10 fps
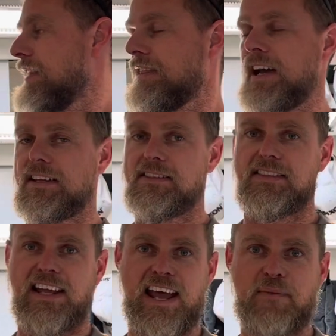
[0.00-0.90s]
They can
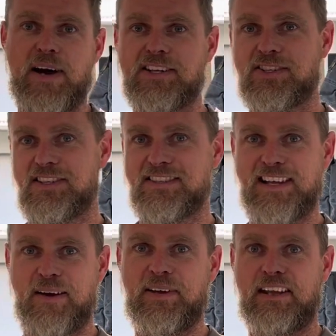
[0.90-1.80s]
see how much is
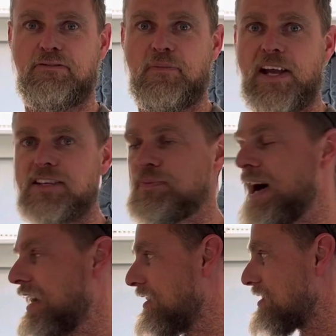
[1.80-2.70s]
coming in from each
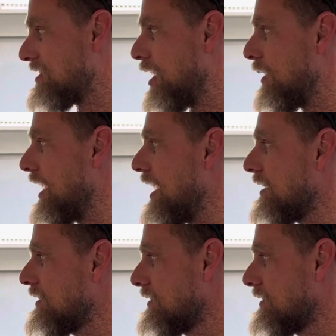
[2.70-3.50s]
part of the solar.